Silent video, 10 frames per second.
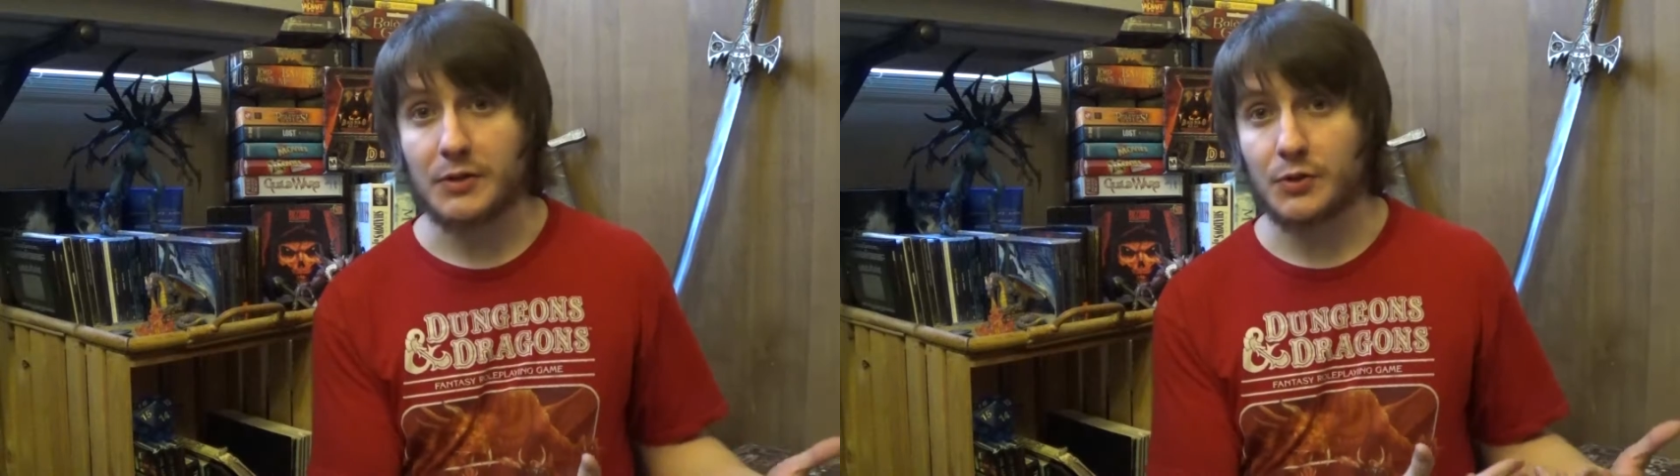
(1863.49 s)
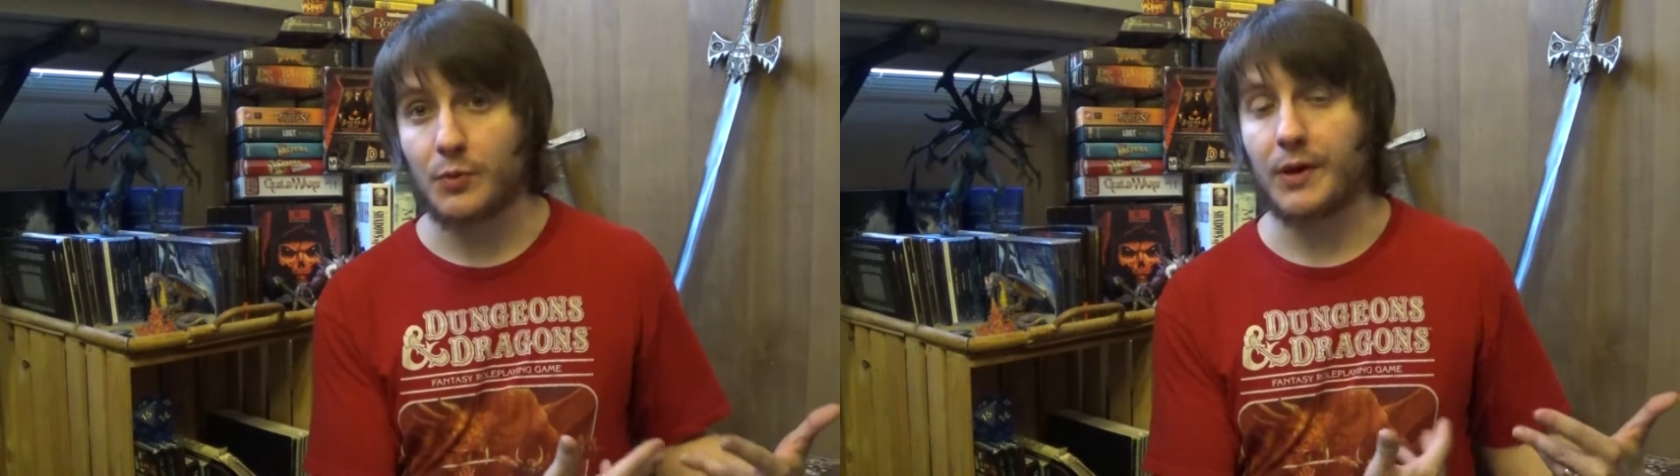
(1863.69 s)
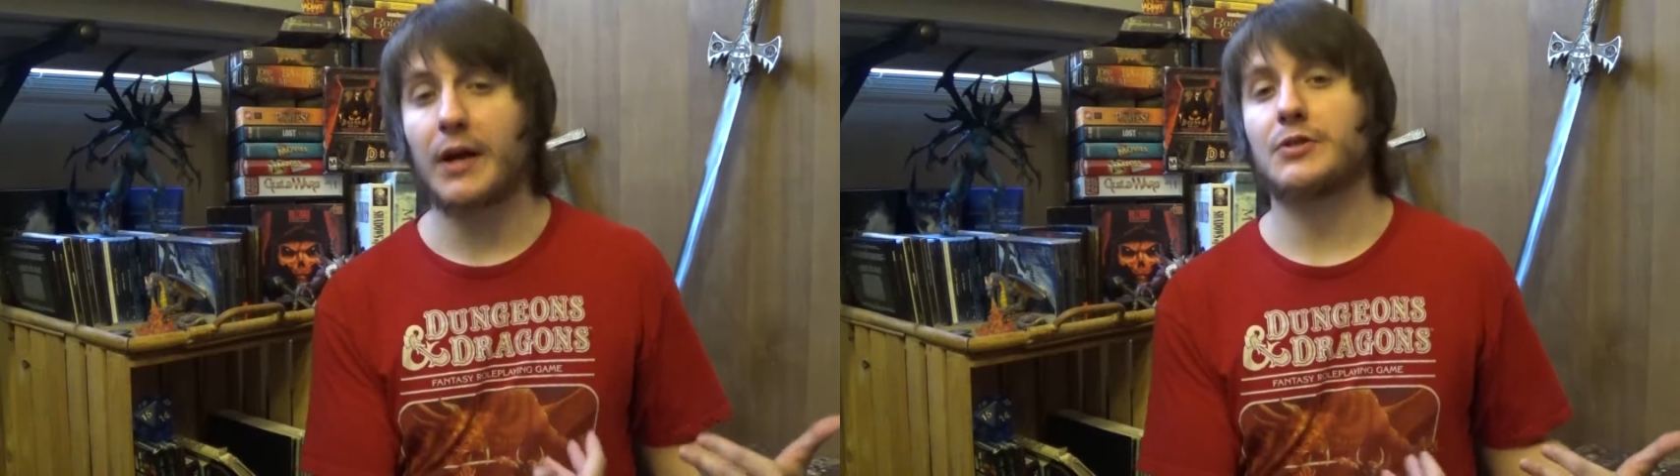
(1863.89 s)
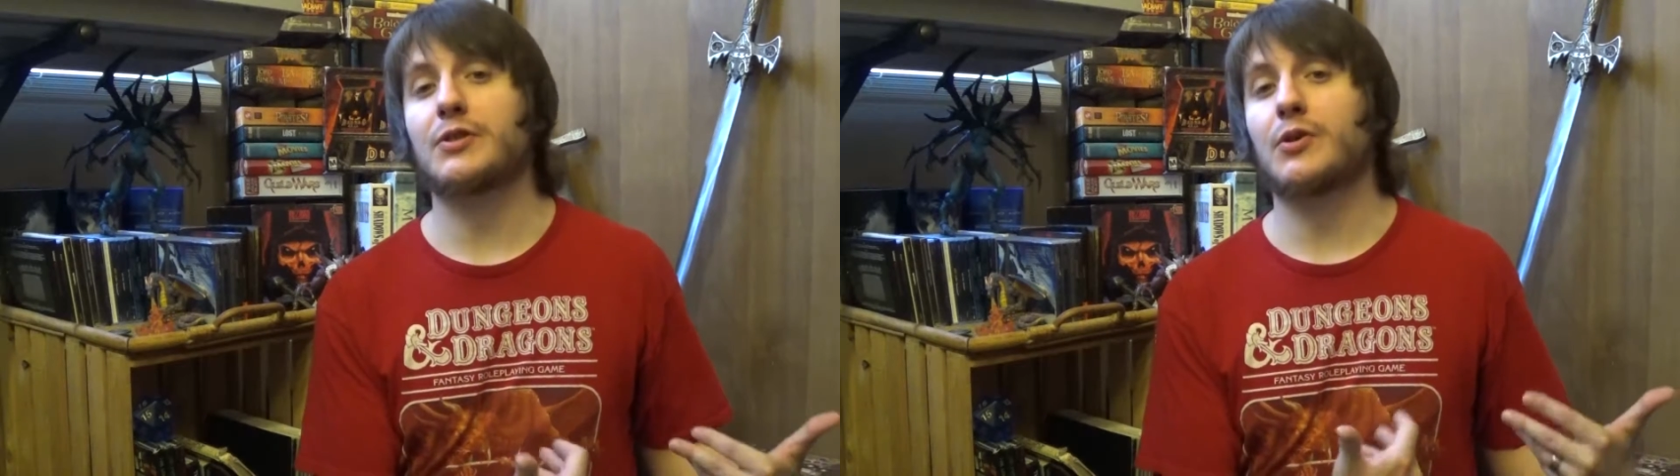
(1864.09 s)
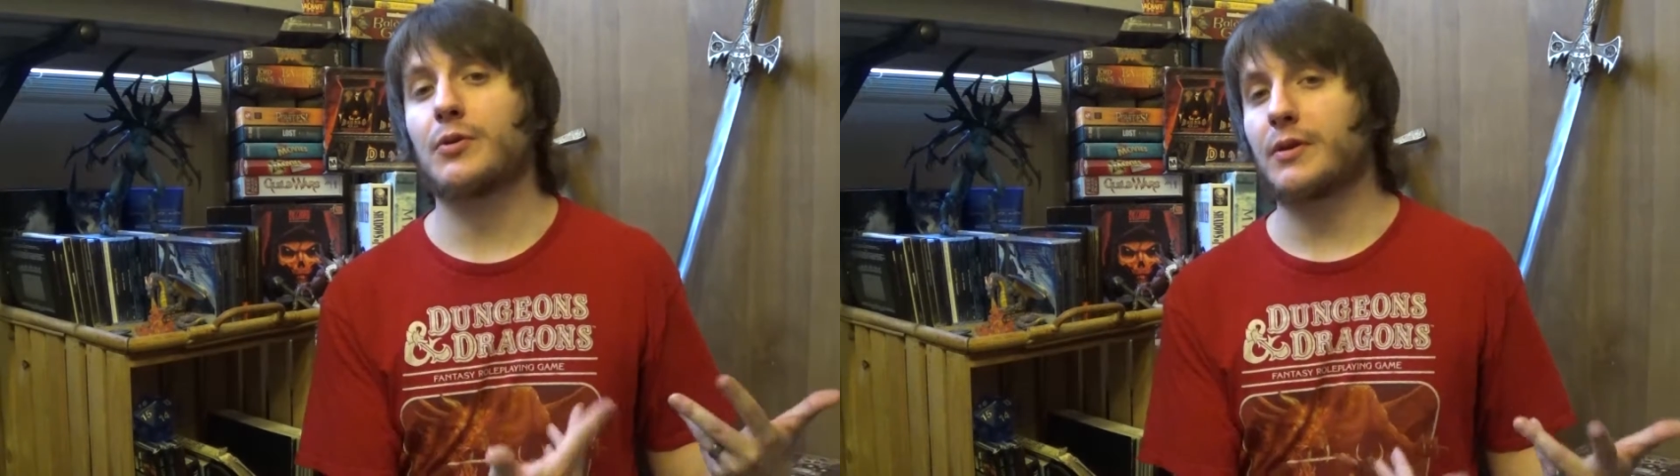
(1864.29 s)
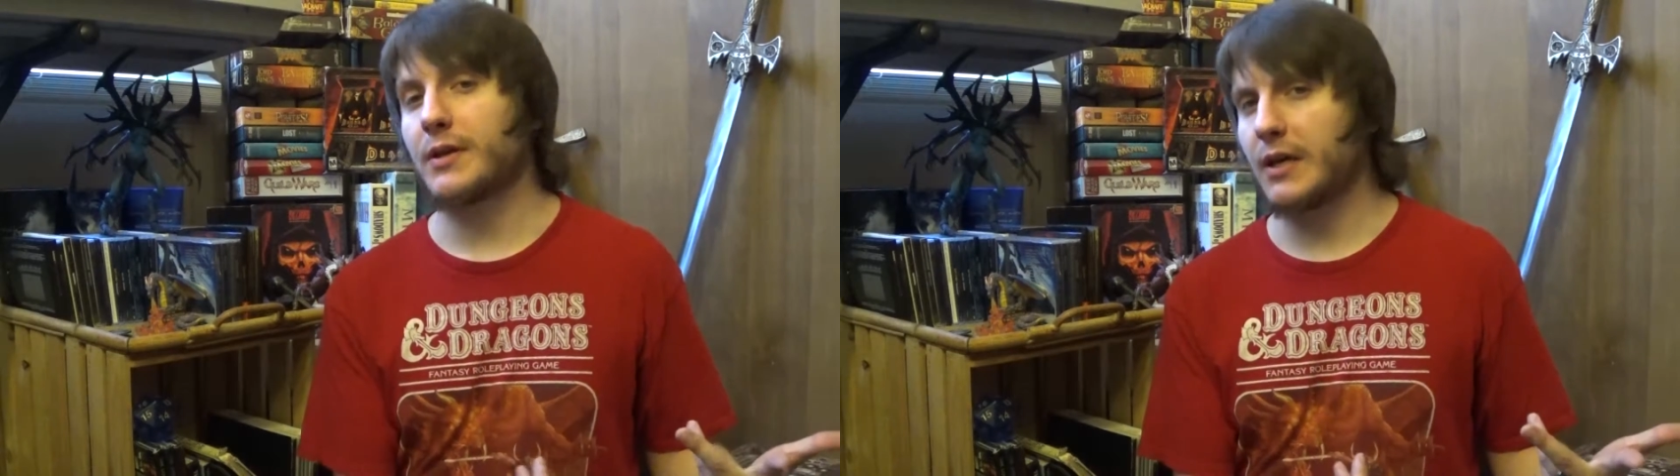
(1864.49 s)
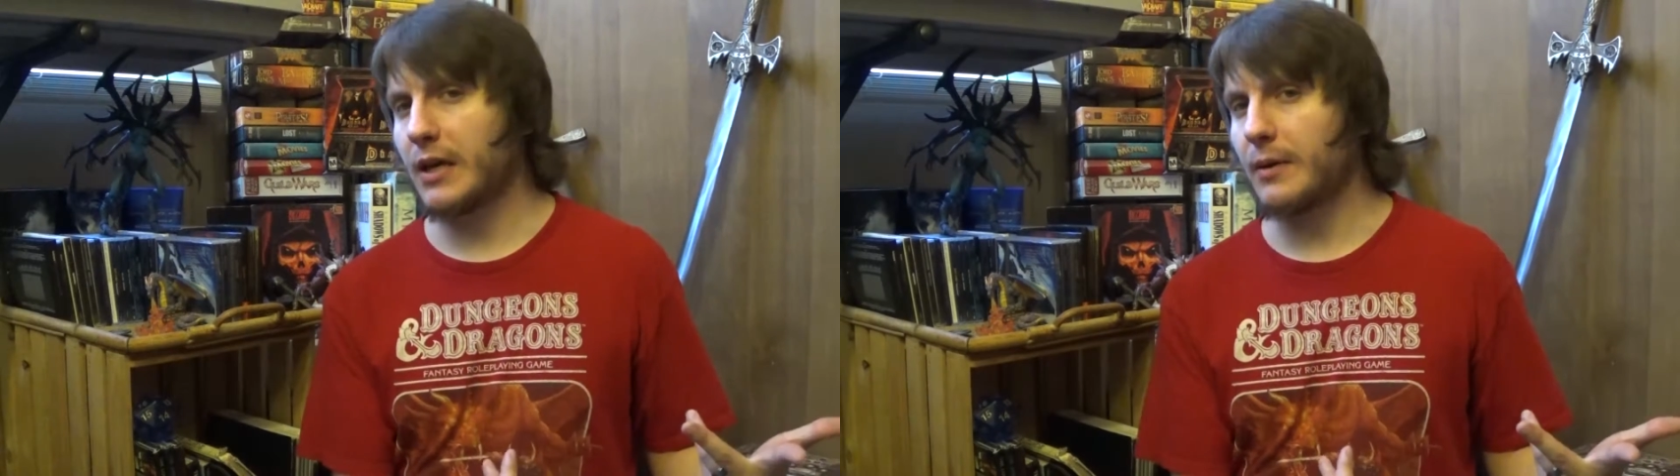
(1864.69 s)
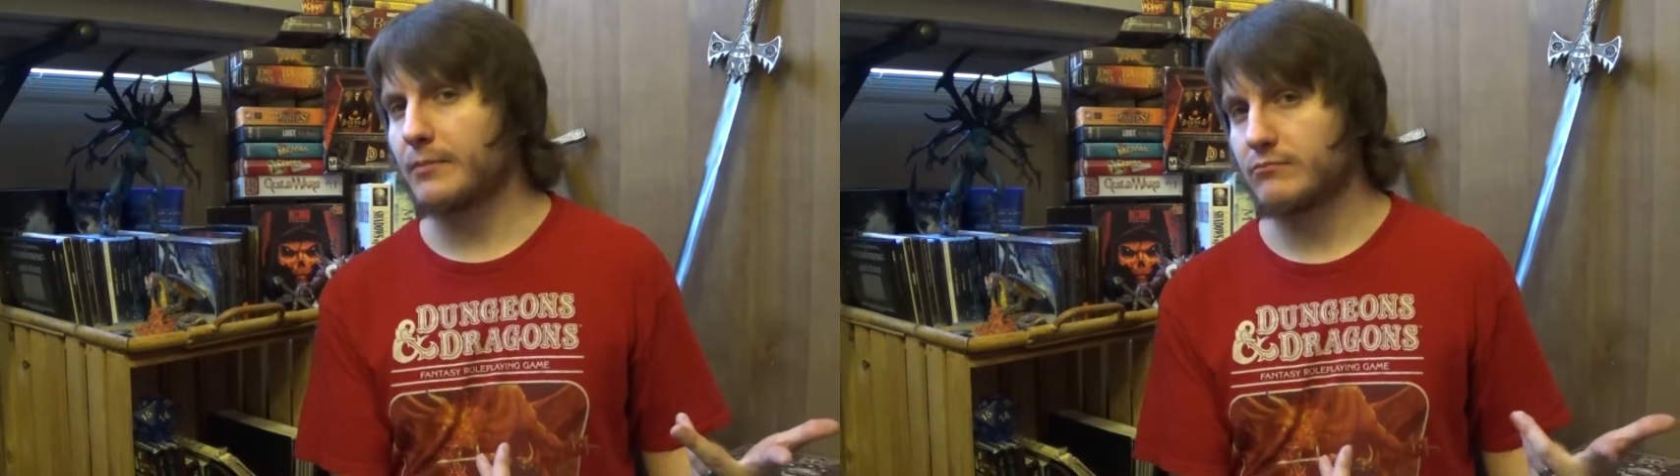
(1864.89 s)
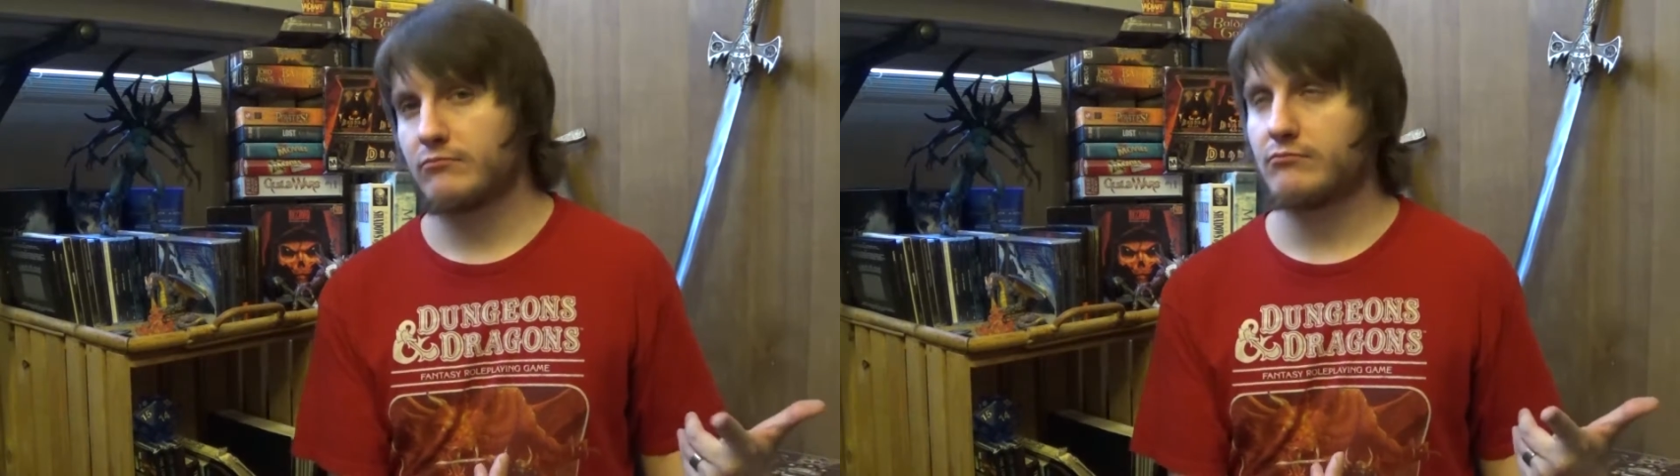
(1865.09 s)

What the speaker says: to what actually occurred in the game